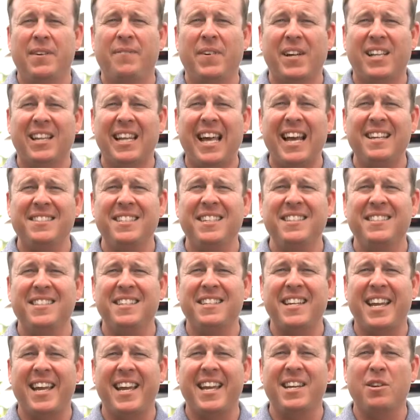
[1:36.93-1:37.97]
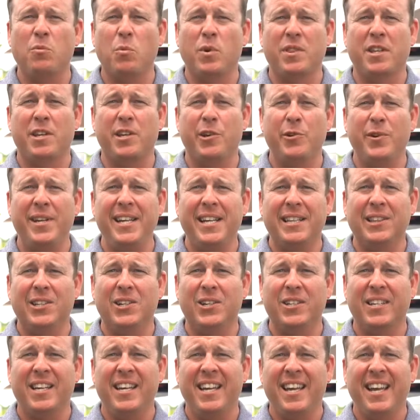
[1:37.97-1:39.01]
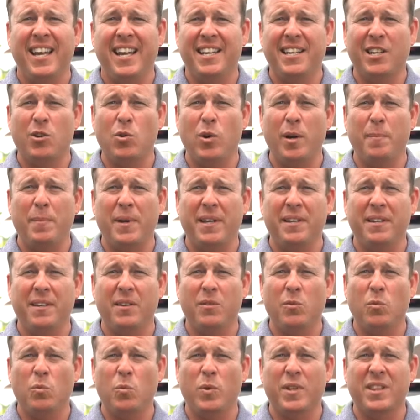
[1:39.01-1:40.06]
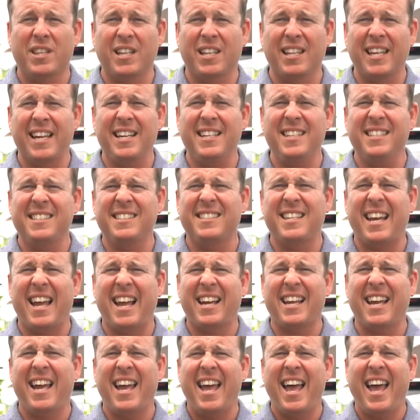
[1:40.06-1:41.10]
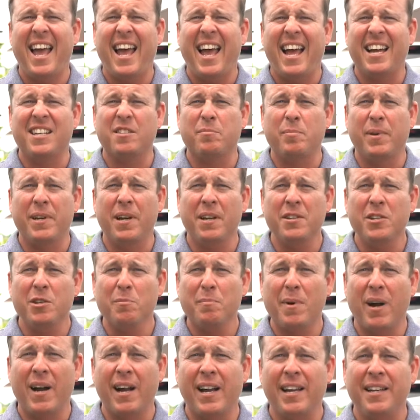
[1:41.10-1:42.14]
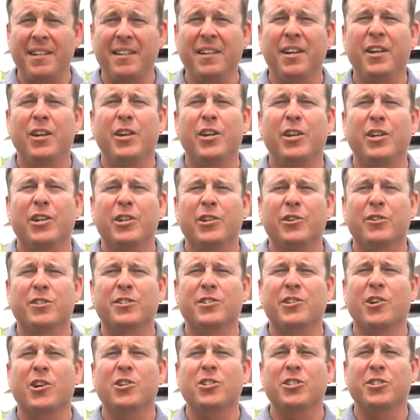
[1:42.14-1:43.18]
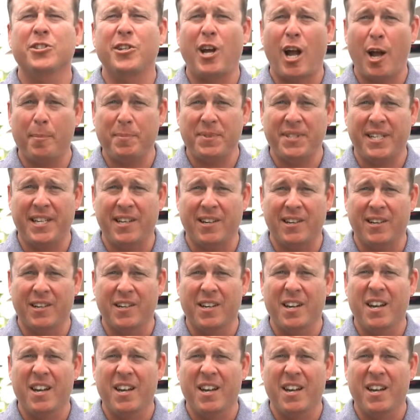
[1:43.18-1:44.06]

If a classy sedan with a unique look and equipment with the latest tech has been on your mind, your search stops here.